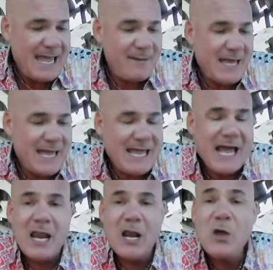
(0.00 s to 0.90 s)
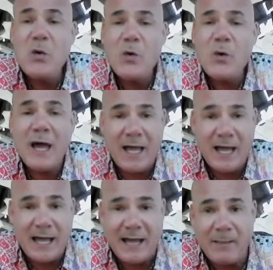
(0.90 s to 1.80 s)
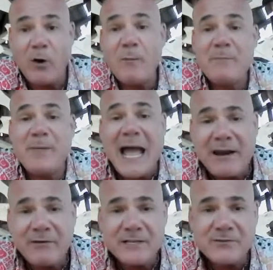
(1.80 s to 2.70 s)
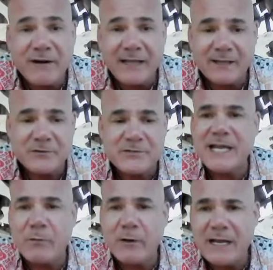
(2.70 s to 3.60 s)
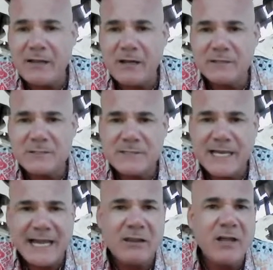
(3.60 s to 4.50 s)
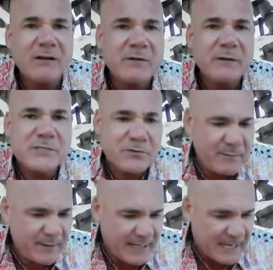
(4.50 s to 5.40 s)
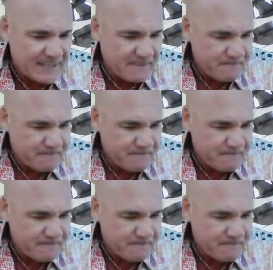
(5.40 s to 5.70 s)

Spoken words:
M.A. Aloha. Oh, my battery's running low. See, I wondered how long this would take. How long have we been streaming, guys?